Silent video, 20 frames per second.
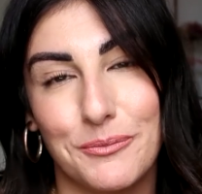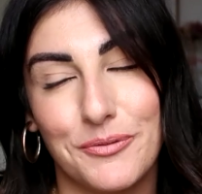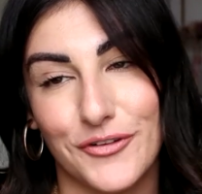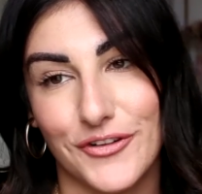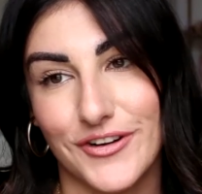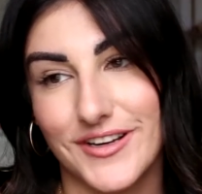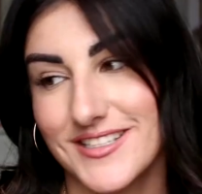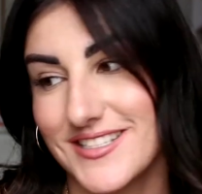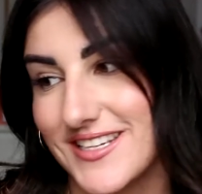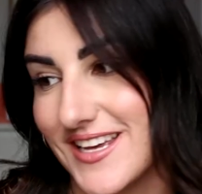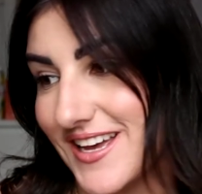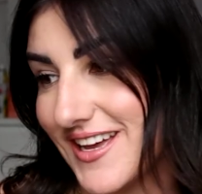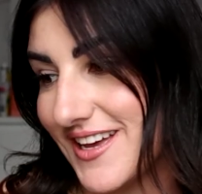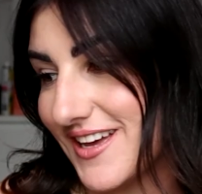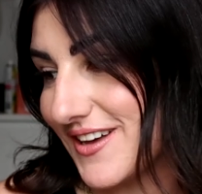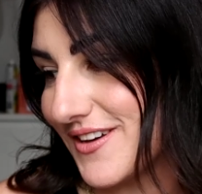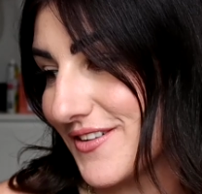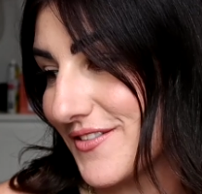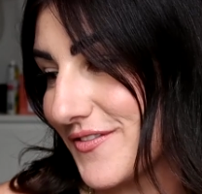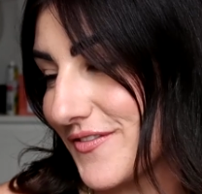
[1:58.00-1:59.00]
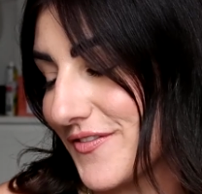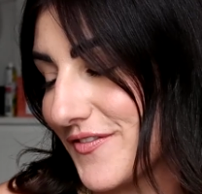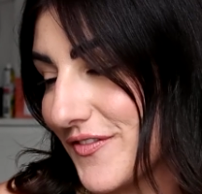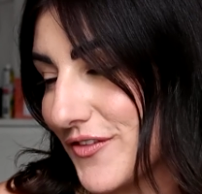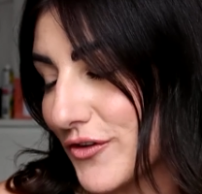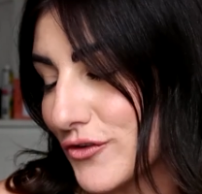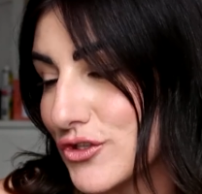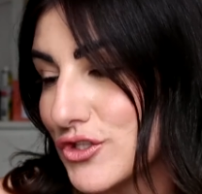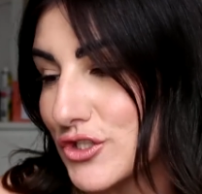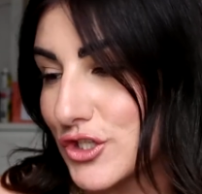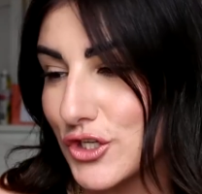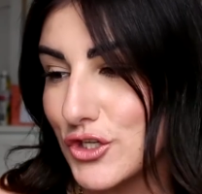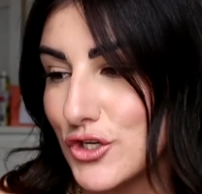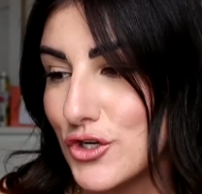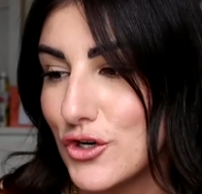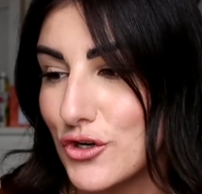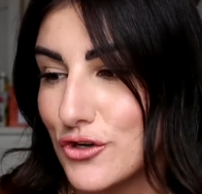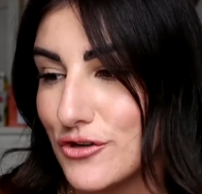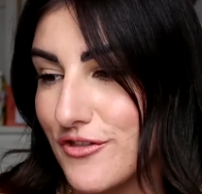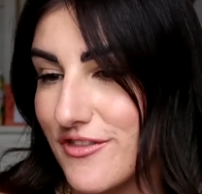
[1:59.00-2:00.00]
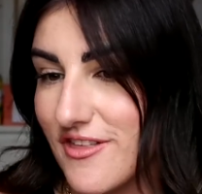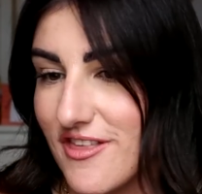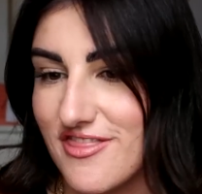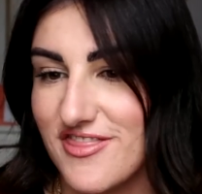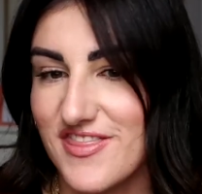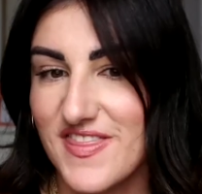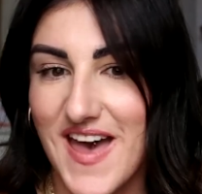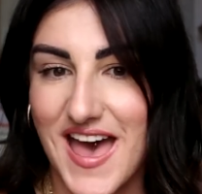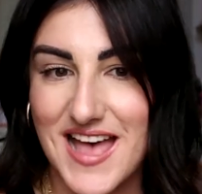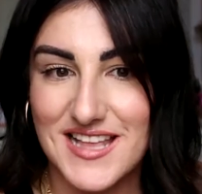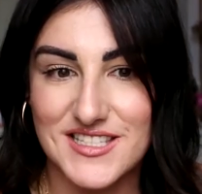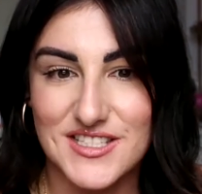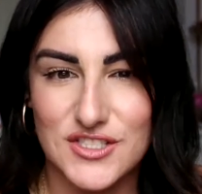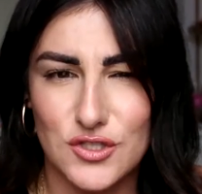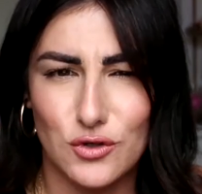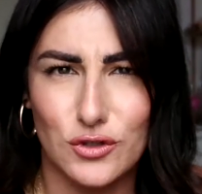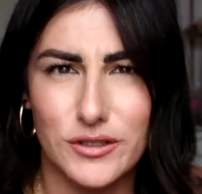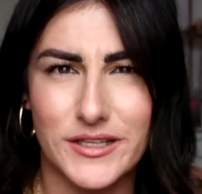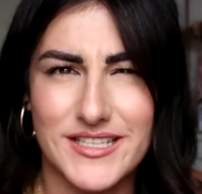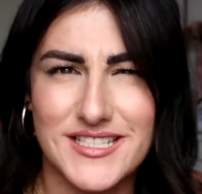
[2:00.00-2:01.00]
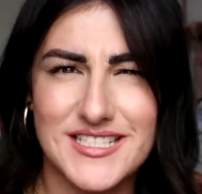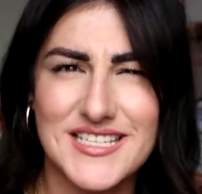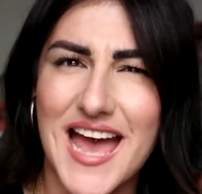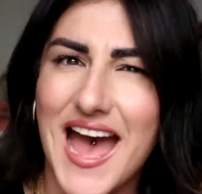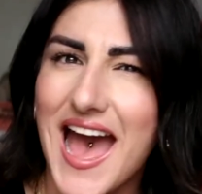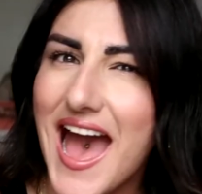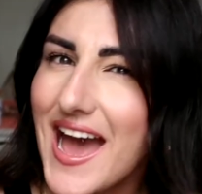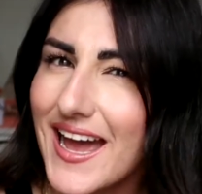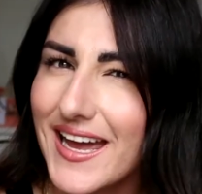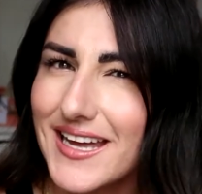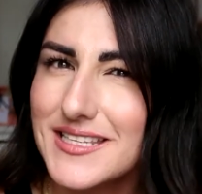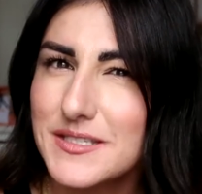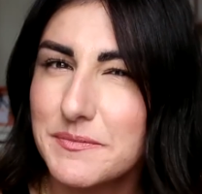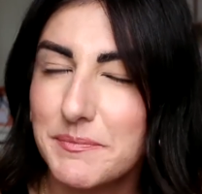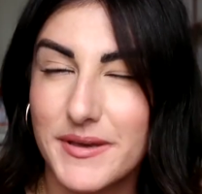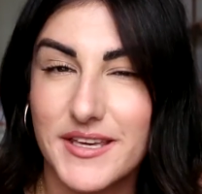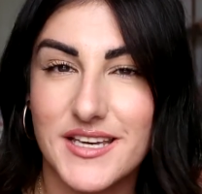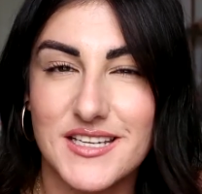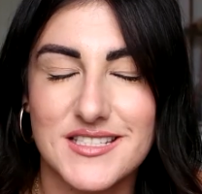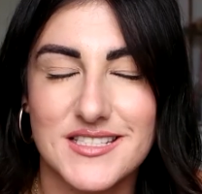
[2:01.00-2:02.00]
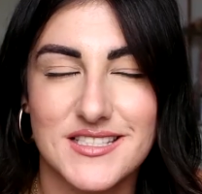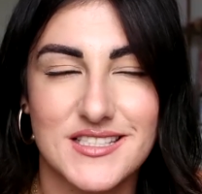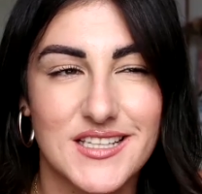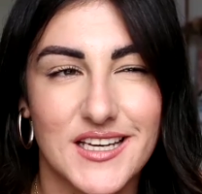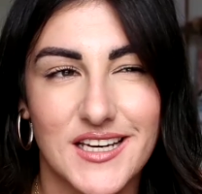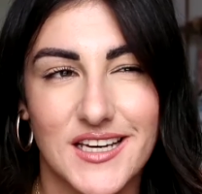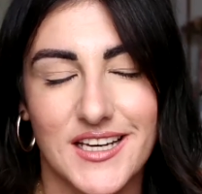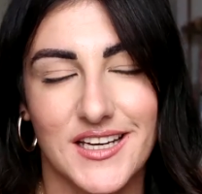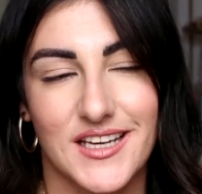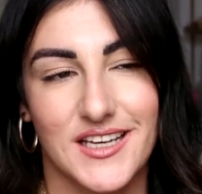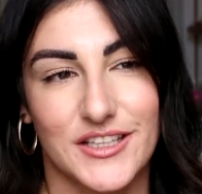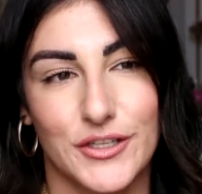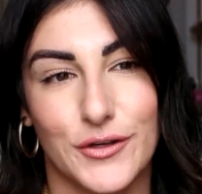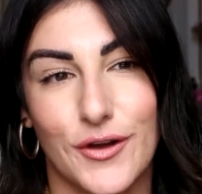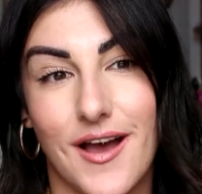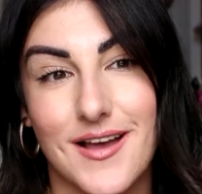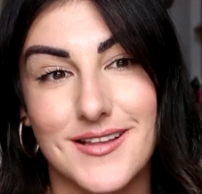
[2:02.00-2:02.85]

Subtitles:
for us to know that that's all intact, because you